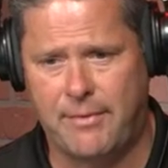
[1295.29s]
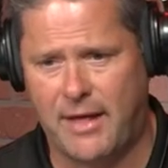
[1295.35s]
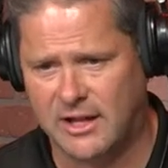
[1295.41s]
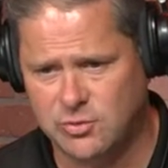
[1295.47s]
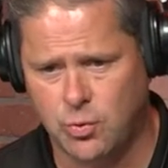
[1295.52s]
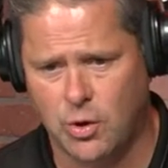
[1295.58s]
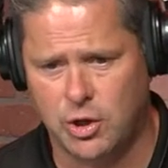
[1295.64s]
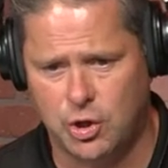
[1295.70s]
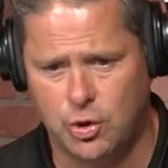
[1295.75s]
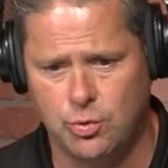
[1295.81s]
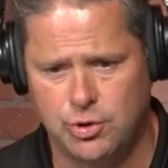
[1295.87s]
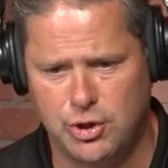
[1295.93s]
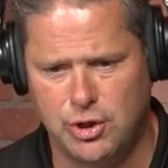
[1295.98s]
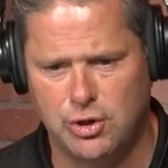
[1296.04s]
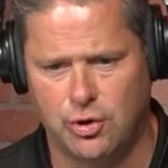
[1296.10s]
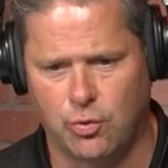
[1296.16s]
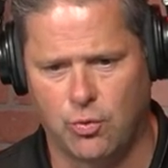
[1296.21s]
That's what you
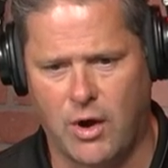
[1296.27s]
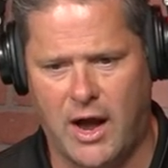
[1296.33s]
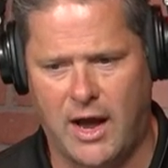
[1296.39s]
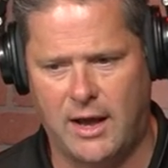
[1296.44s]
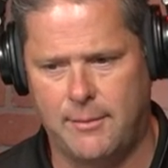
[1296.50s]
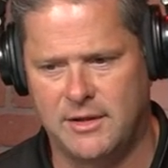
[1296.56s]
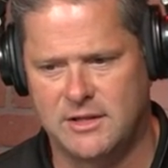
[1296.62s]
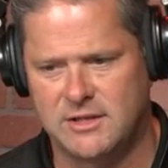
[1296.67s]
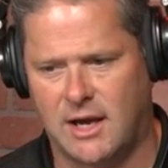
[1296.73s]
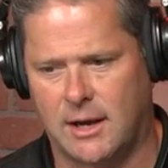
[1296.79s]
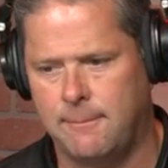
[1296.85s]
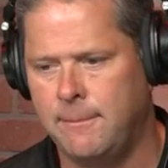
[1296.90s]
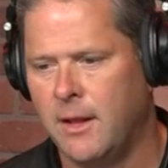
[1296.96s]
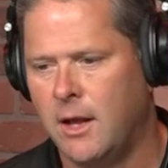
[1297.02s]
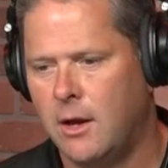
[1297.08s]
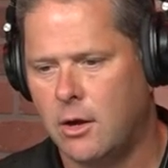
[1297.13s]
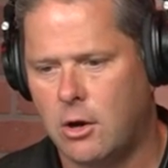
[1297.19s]
do, right? I mean, it's like
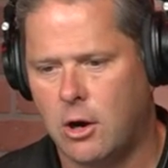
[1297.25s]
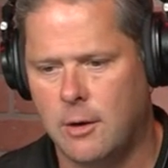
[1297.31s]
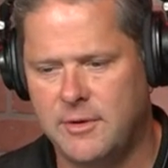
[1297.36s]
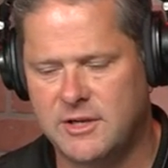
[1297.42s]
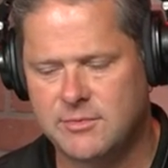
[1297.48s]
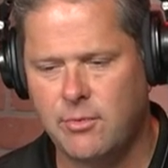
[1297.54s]
Kirby